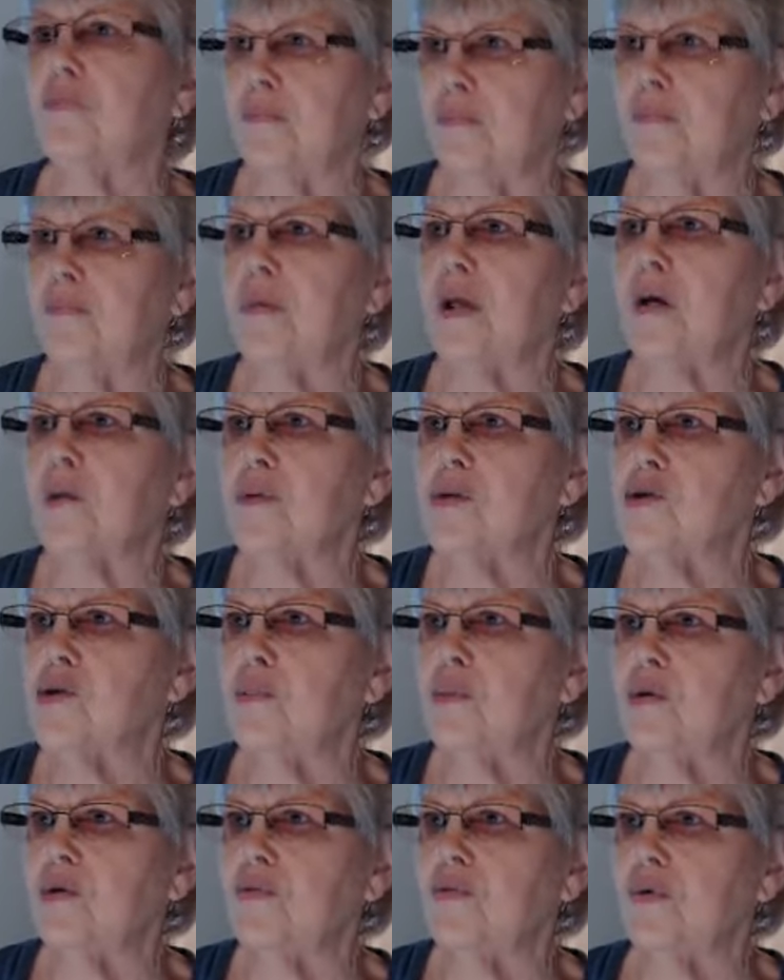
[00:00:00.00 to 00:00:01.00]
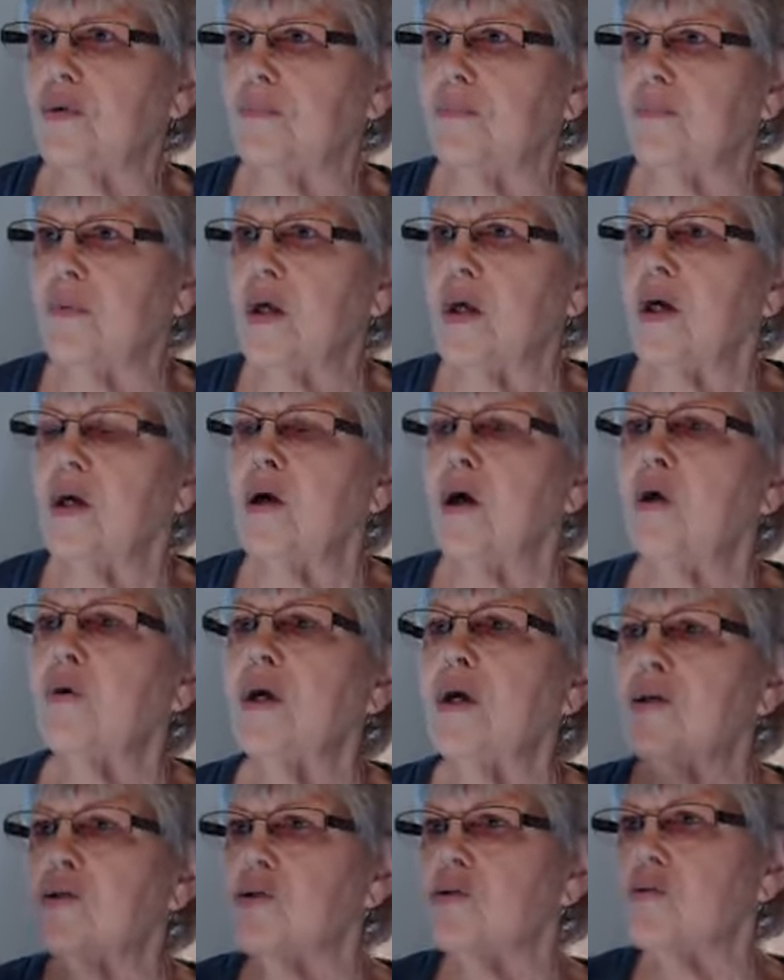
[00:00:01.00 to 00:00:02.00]
Black ones are beautiful. Okay,
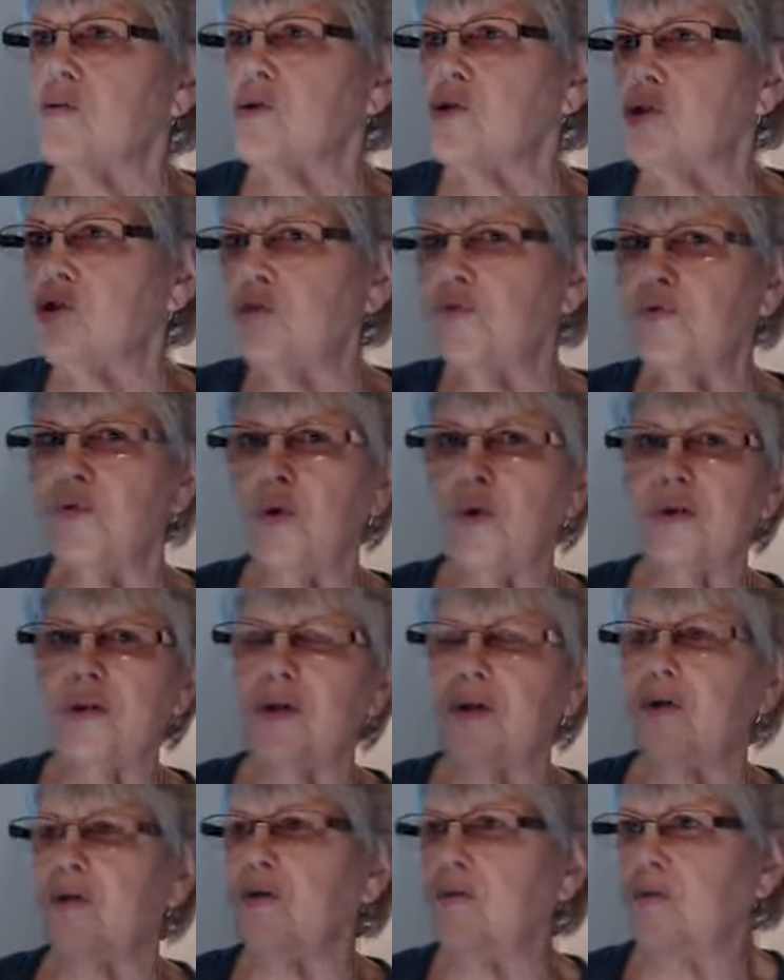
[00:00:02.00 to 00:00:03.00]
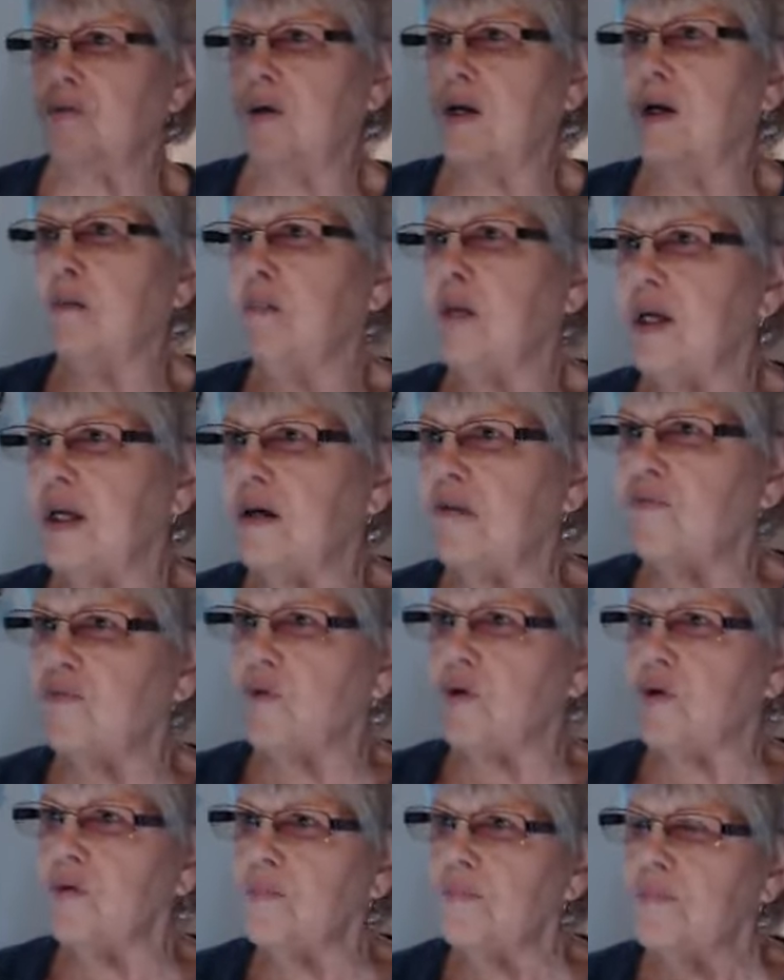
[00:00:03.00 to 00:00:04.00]
so there's twofold here that I'm getting for
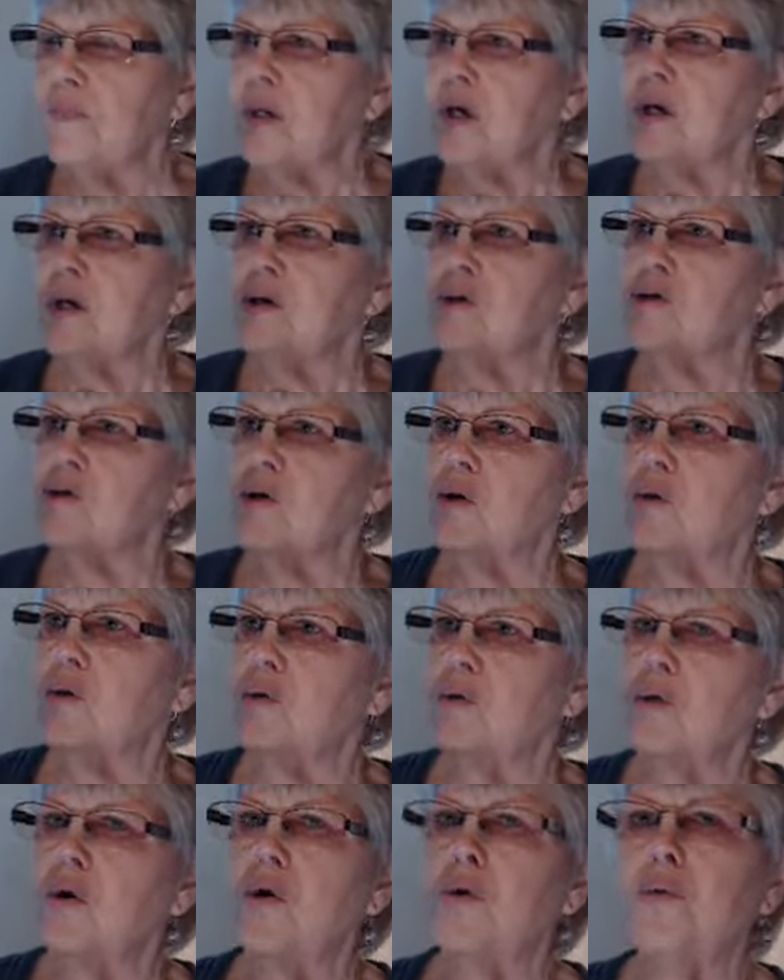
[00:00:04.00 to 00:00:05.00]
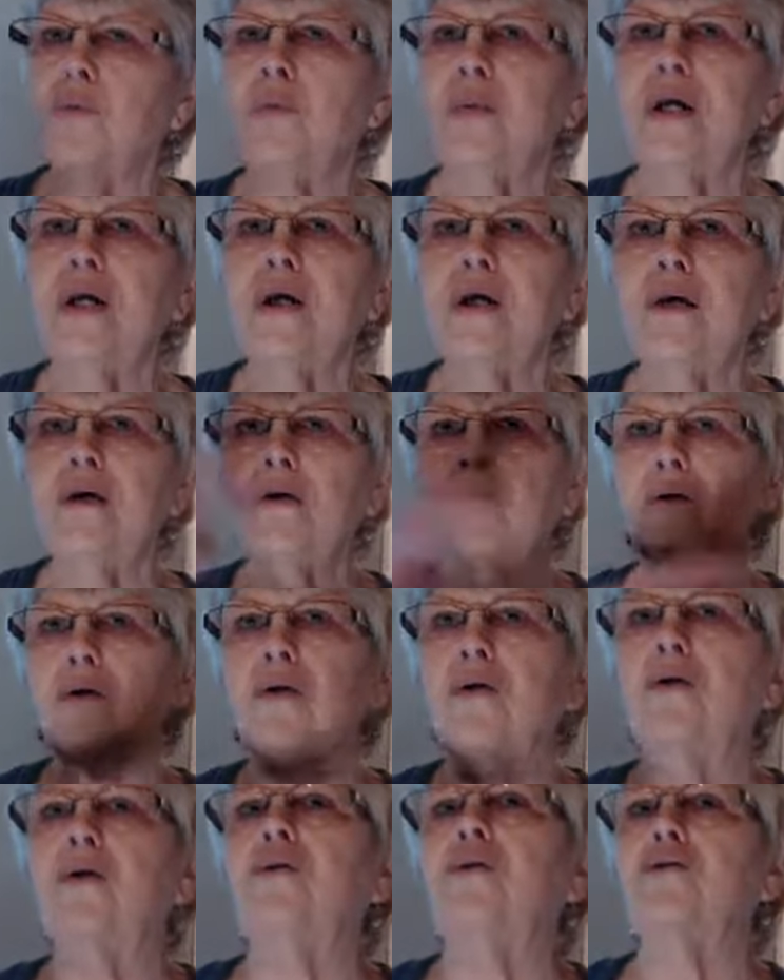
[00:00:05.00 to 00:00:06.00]
you. So we in our
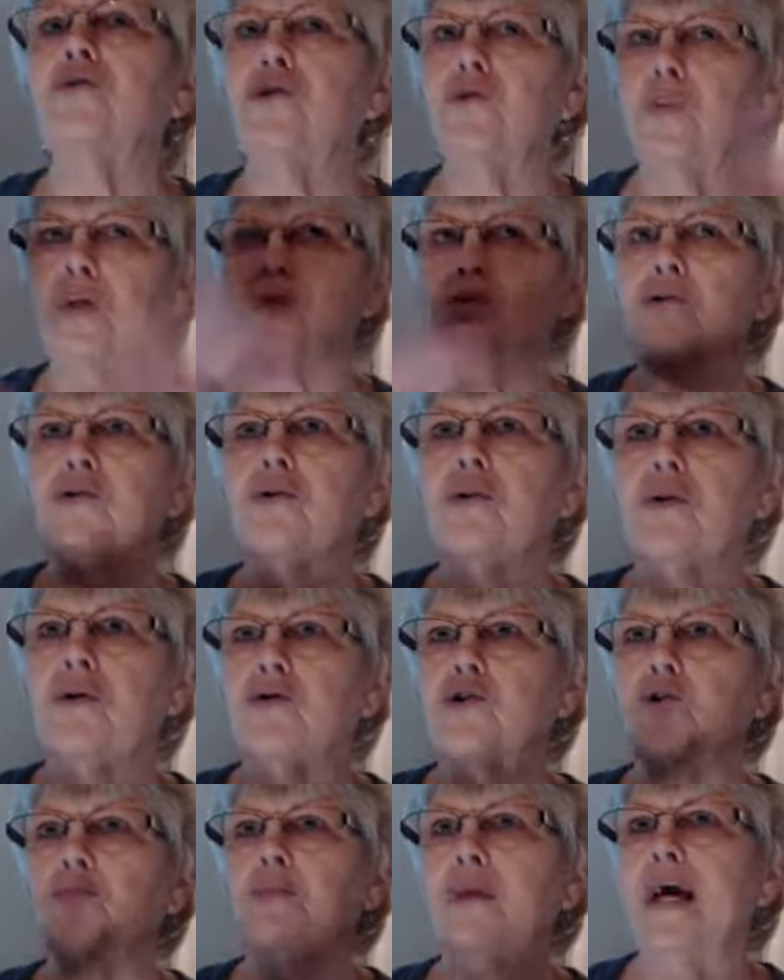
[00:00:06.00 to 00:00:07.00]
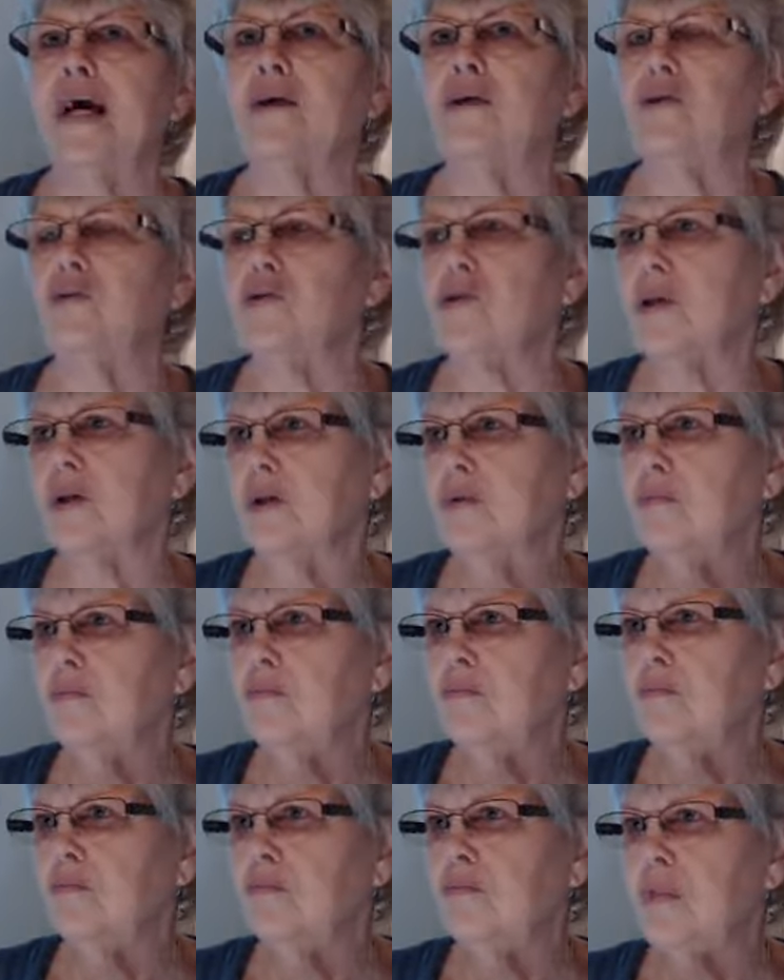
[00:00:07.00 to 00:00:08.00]
culture, Western culture, black usually
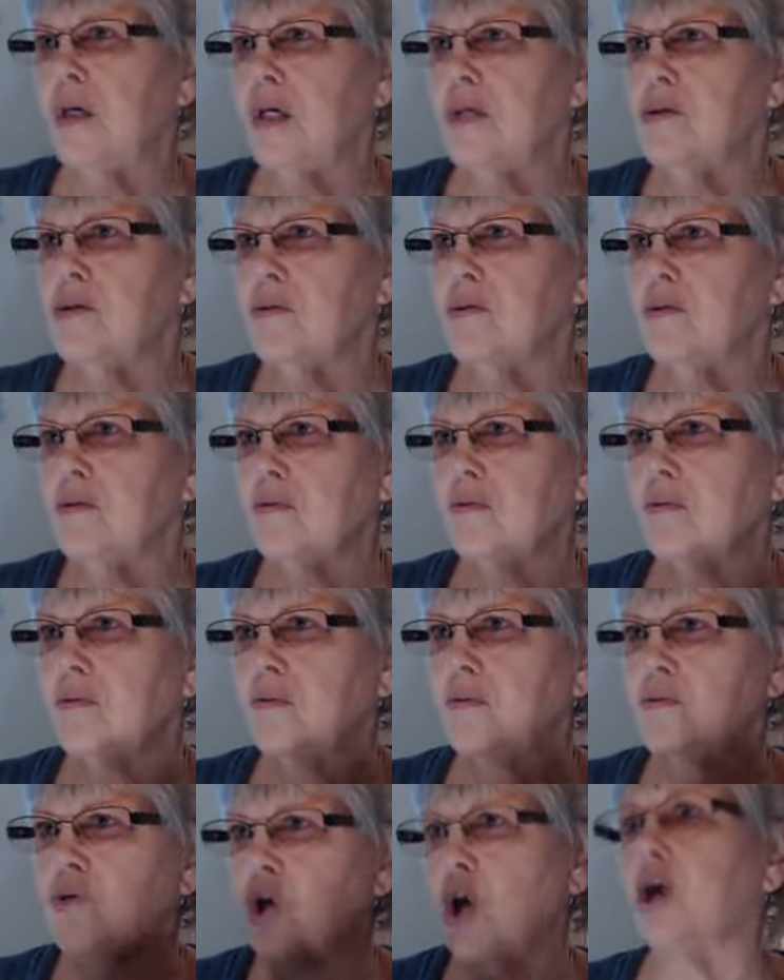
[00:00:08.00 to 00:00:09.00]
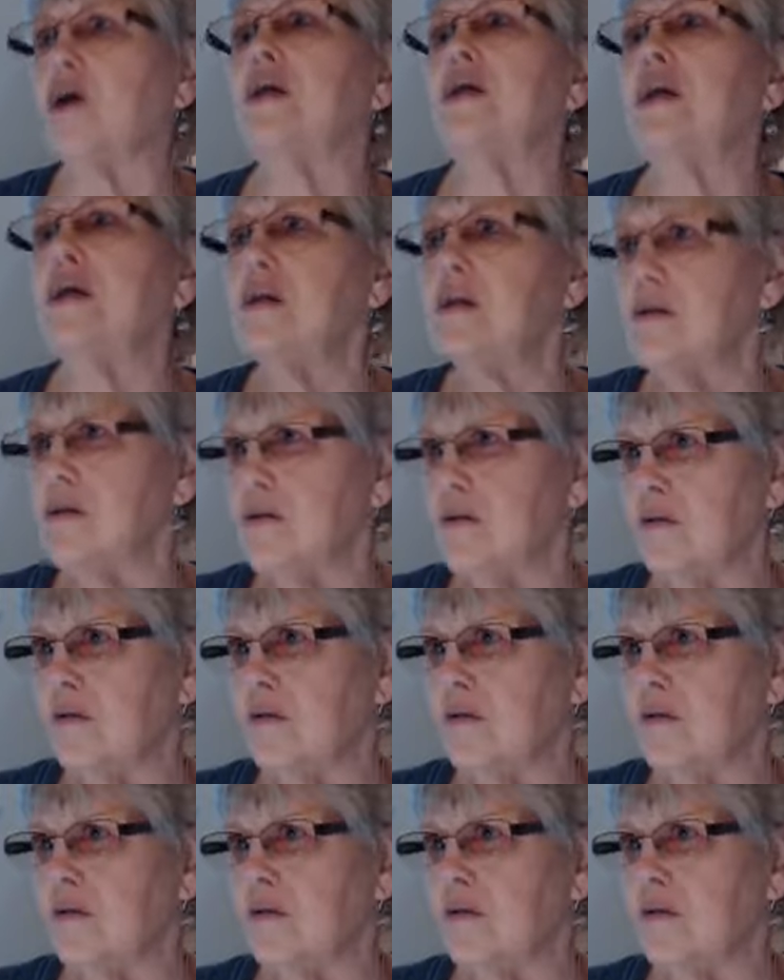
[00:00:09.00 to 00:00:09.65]
means darkness,